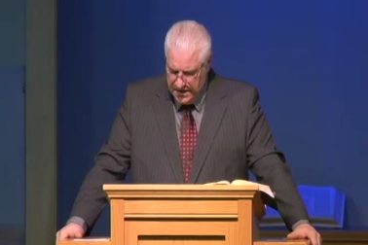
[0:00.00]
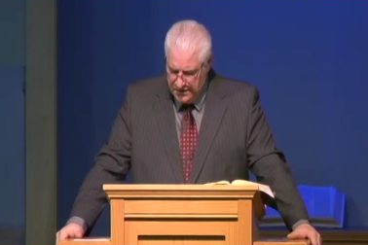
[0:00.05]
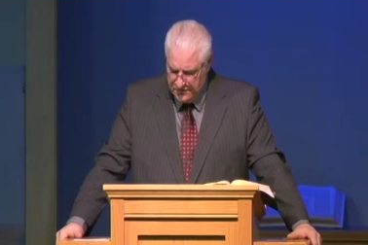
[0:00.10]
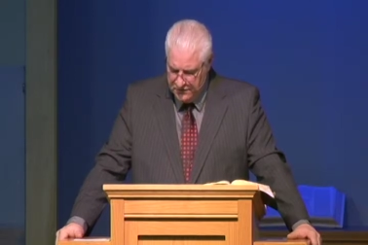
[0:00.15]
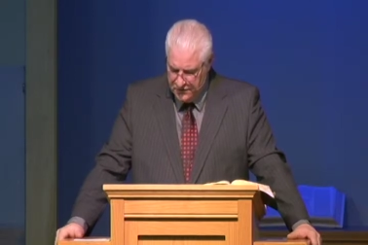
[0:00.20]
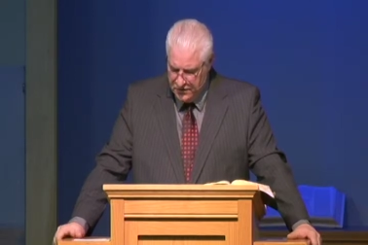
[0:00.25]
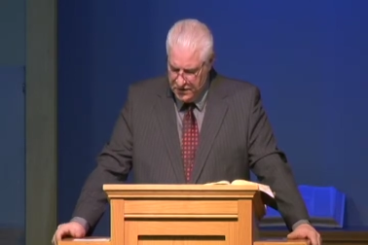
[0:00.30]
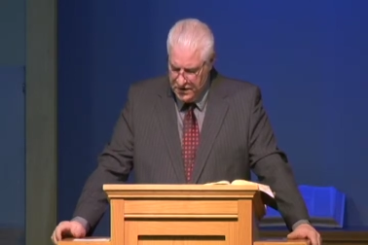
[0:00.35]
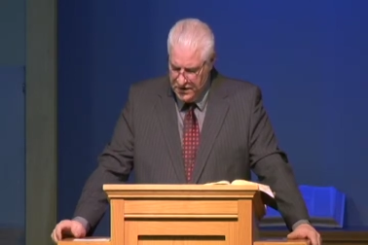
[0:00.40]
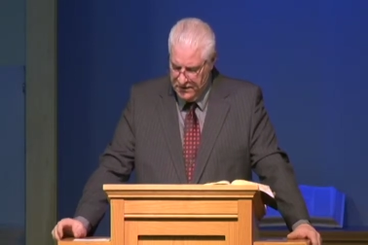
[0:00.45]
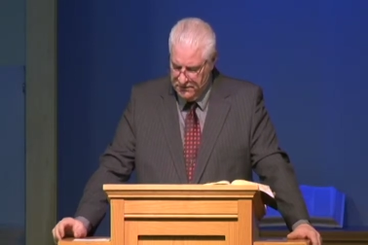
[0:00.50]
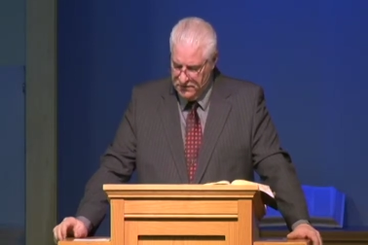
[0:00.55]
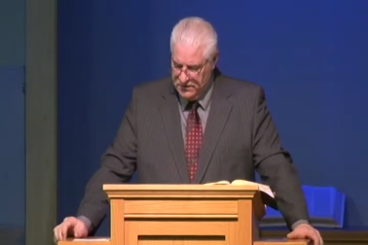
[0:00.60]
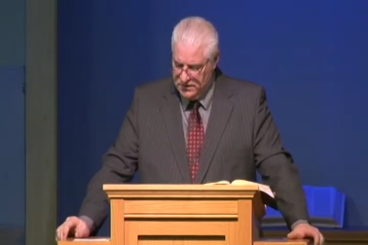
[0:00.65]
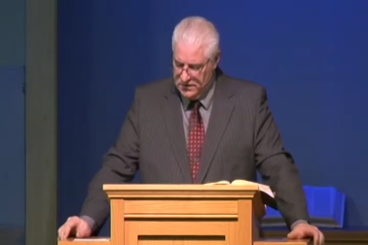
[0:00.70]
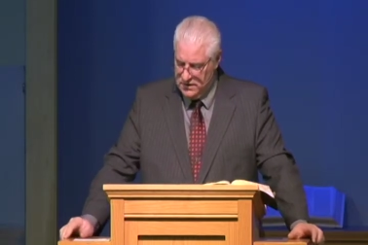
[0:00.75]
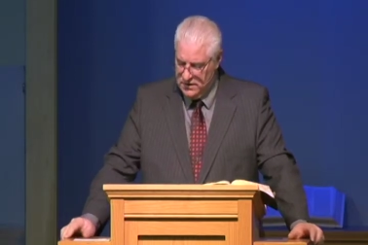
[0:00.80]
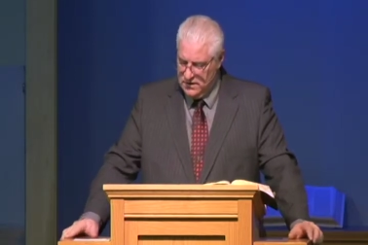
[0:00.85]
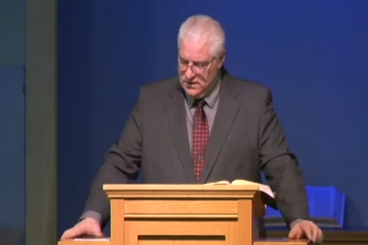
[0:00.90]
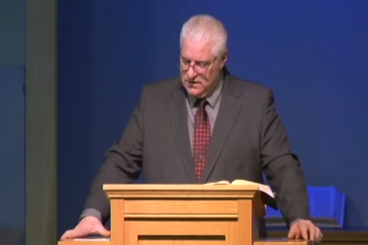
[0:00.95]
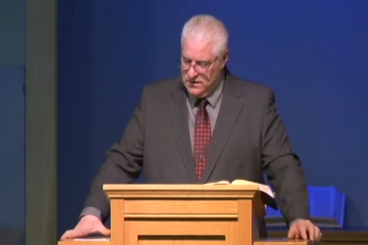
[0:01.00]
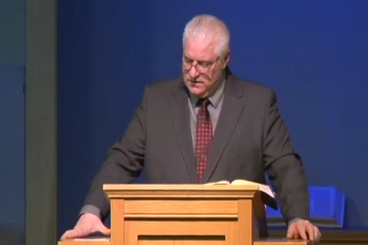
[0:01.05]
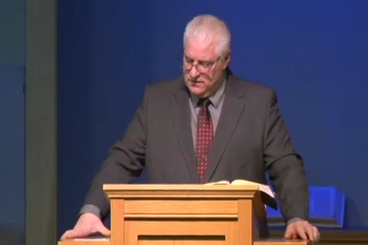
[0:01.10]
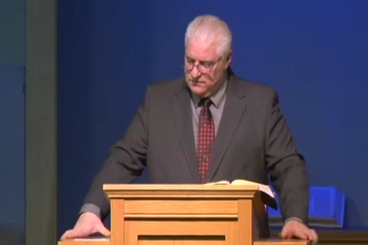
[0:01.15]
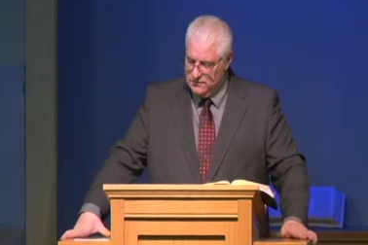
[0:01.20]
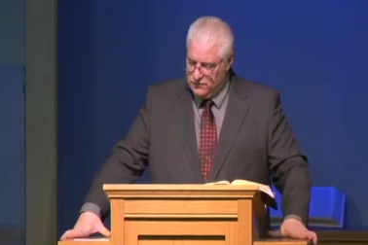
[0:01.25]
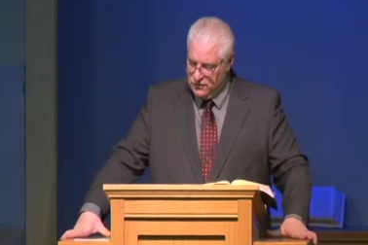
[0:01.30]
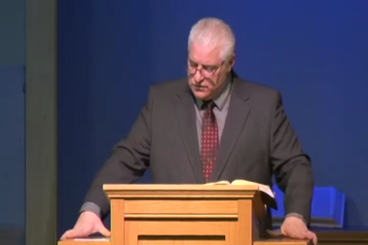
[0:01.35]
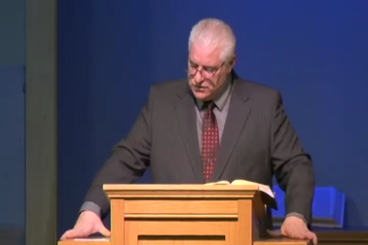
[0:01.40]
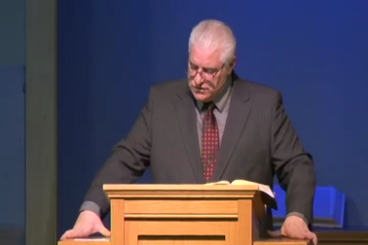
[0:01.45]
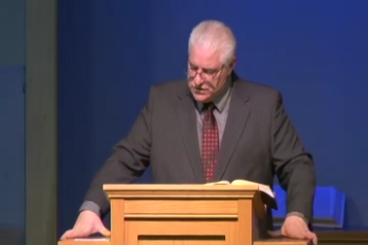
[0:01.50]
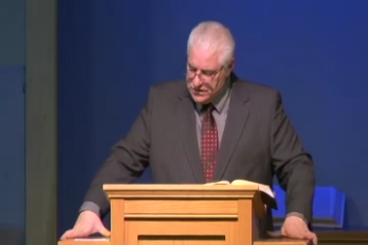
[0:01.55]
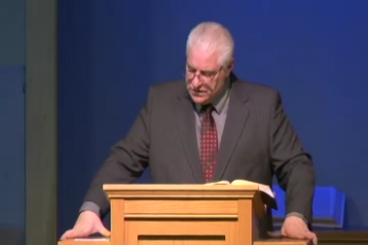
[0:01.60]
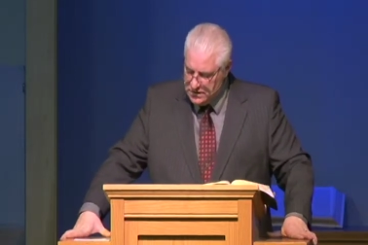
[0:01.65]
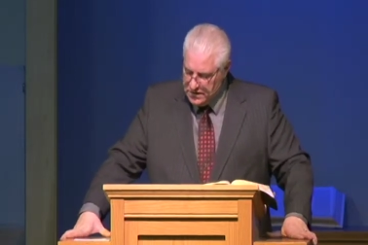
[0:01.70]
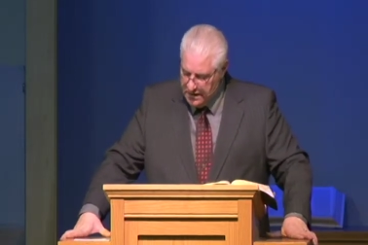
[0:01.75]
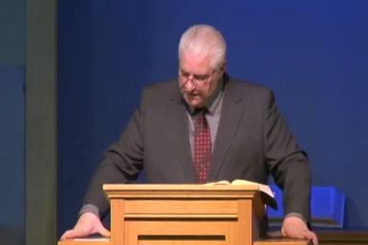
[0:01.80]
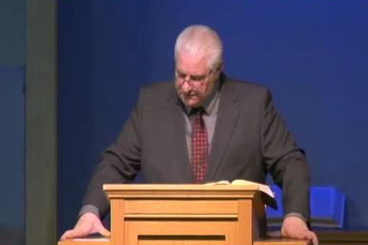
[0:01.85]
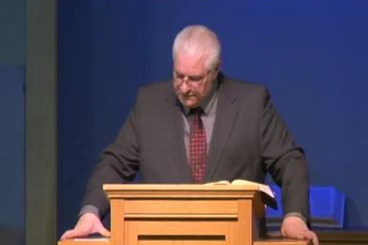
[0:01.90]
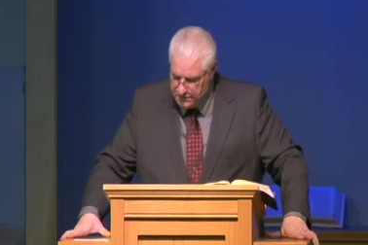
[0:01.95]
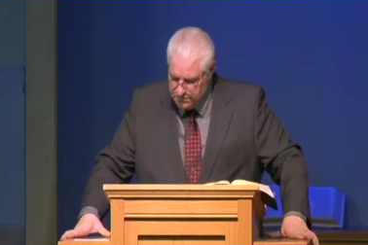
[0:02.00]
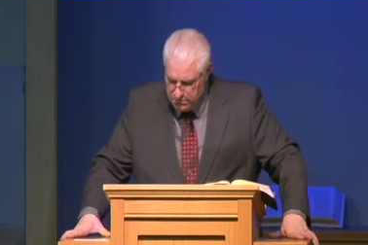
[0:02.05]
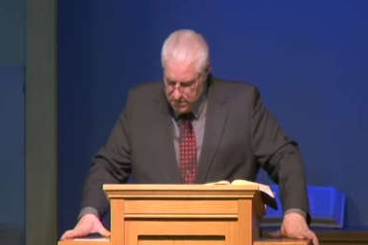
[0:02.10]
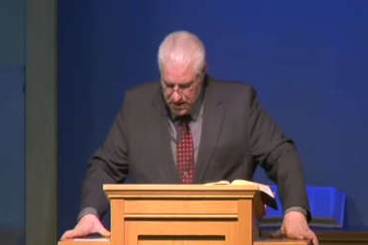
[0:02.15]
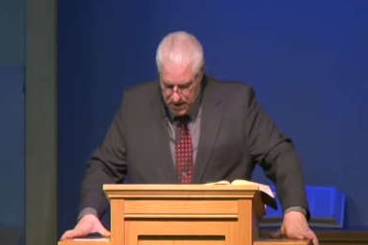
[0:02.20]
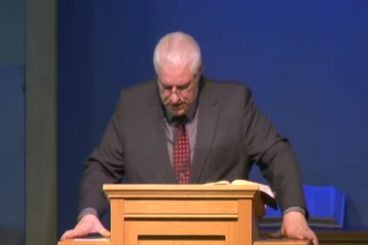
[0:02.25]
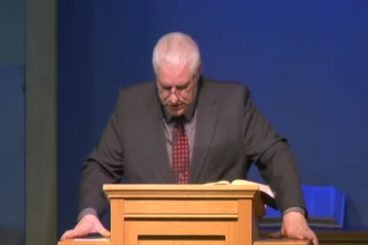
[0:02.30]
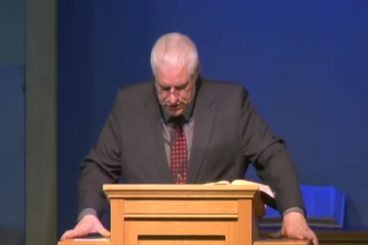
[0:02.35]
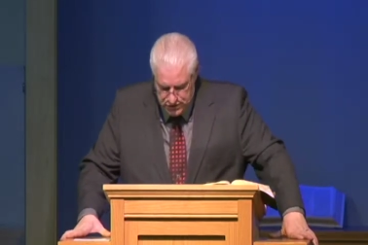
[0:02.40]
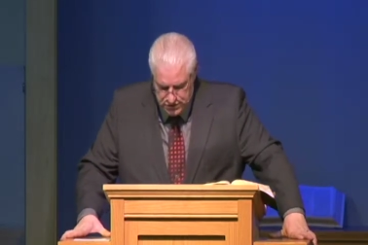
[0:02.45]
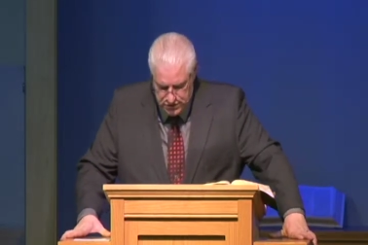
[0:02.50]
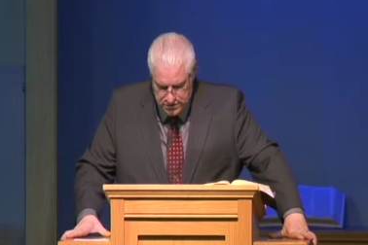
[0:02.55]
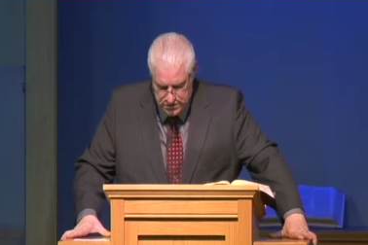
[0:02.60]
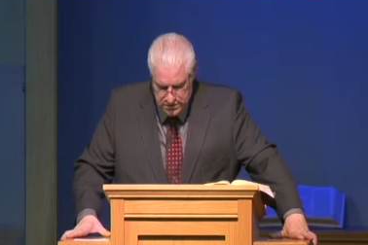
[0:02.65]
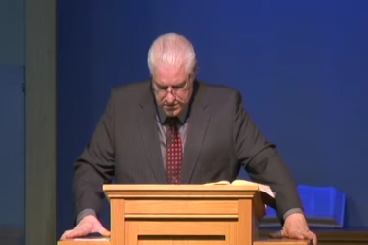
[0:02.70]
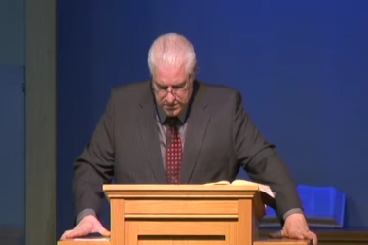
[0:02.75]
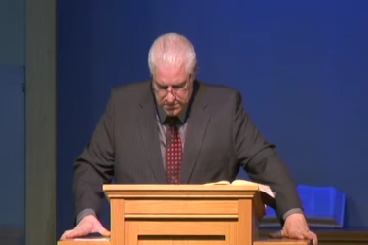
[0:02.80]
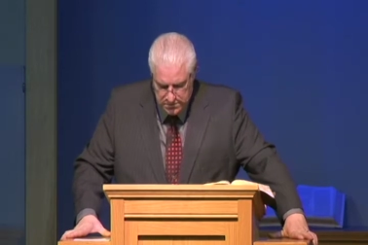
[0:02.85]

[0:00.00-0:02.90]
are forgiven, for she loved much.